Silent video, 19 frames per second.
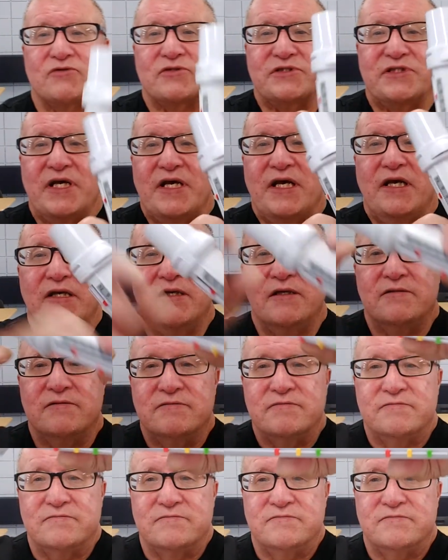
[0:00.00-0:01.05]
see.
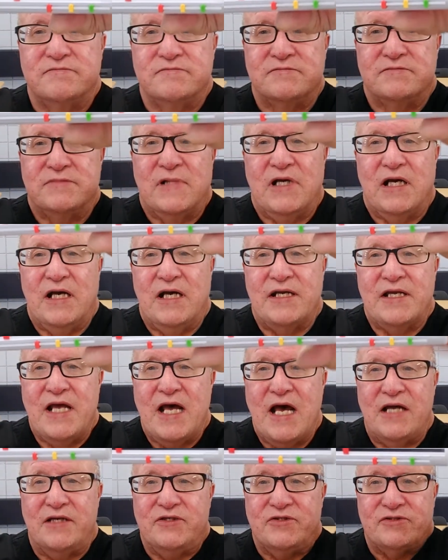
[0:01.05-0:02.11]

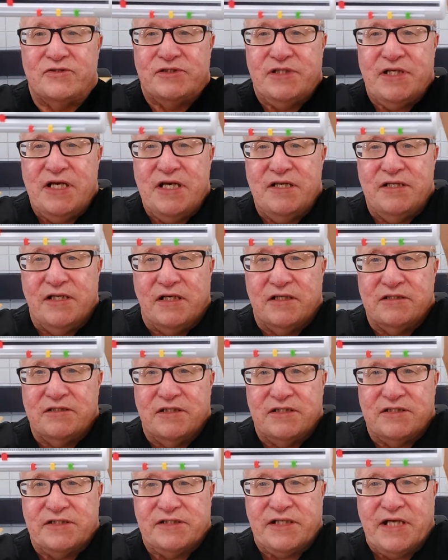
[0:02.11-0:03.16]
Again, you see
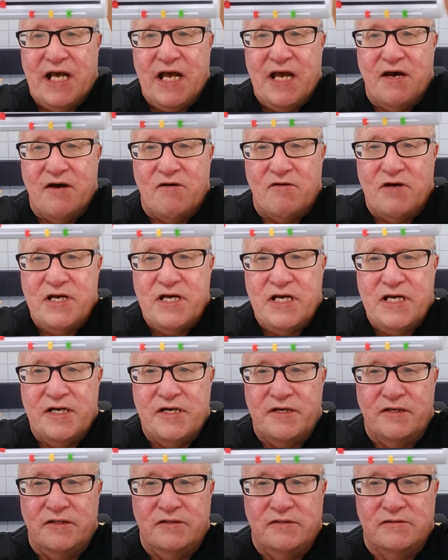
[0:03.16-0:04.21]
the scale
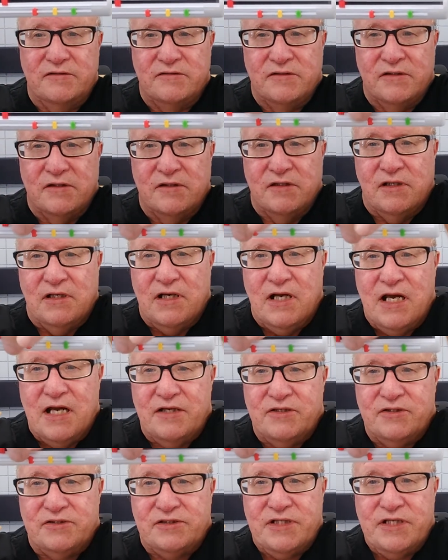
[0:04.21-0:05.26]
here, and
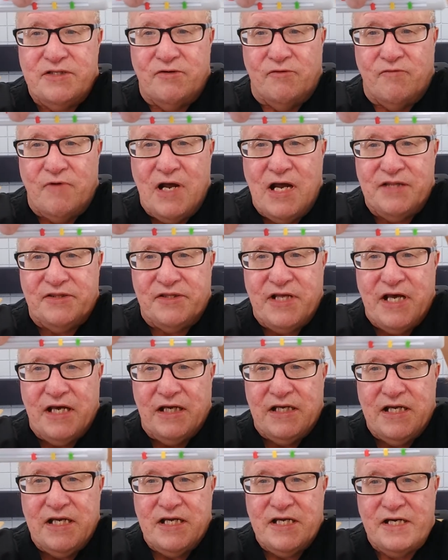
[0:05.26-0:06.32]
you see the red thing
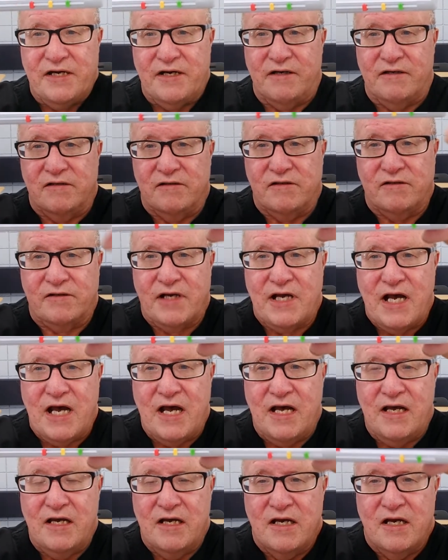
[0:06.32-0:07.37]
here,
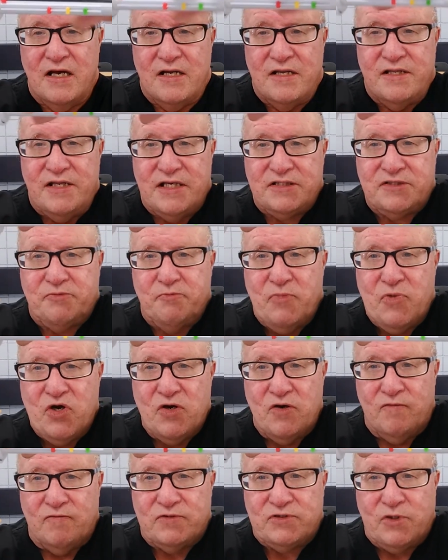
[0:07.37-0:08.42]
okay? This
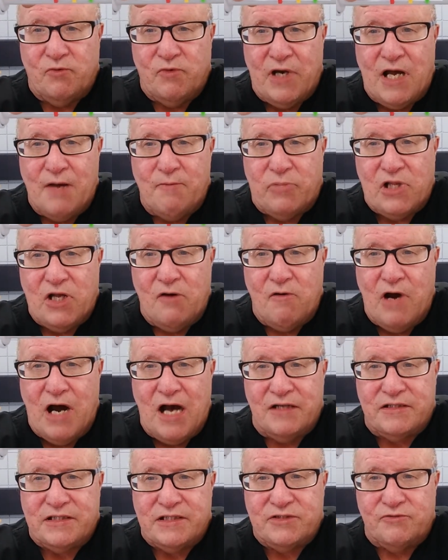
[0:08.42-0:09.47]
moves, so when I blow
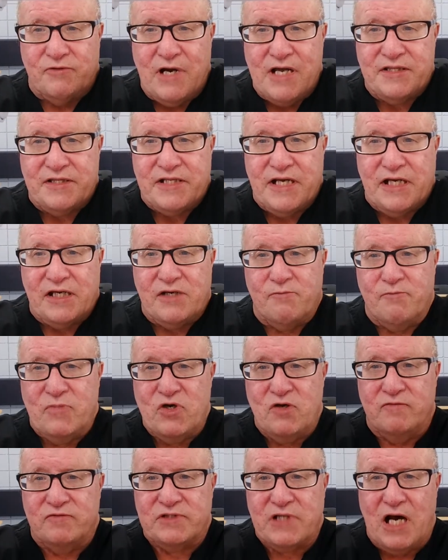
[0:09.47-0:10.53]
out, this red thing
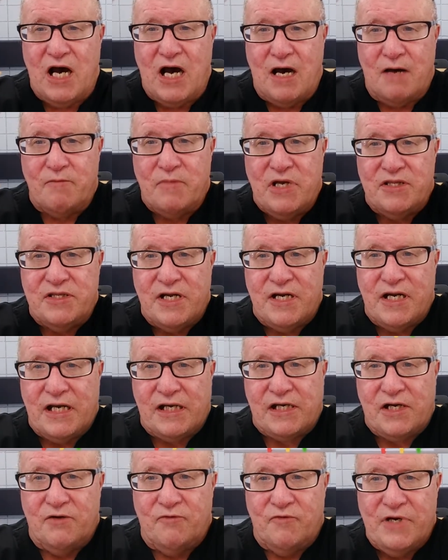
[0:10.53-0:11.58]
moves up, and then I
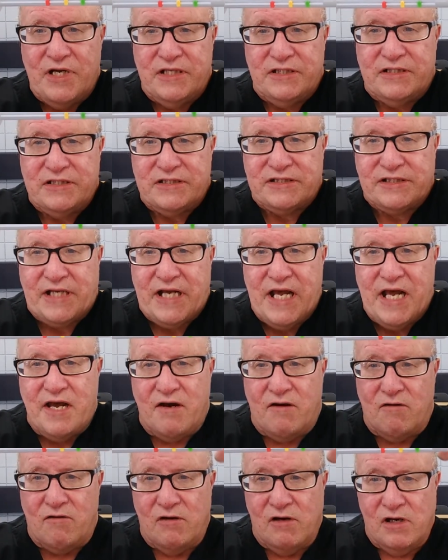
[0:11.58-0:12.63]
can read the
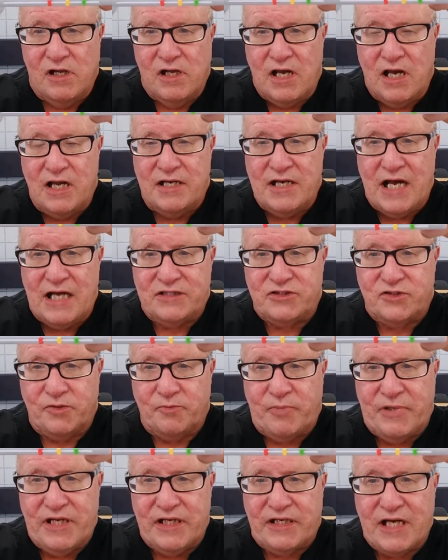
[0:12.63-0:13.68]
scale, and that's your
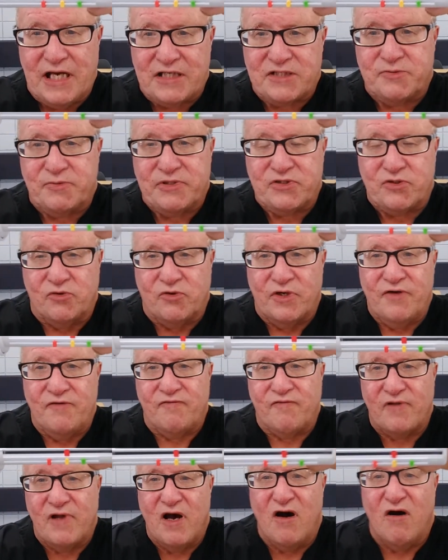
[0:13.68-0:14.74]
peak expiratory
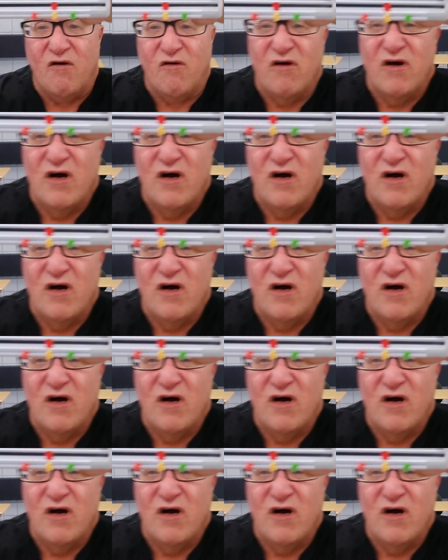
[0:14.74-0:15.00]
flow.